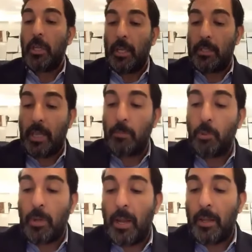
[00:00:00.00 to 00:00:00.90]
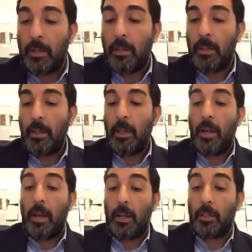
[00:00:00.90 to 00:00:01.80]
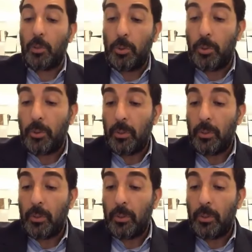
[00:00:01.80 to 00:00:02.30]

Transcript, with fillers: is Emuna, achdut,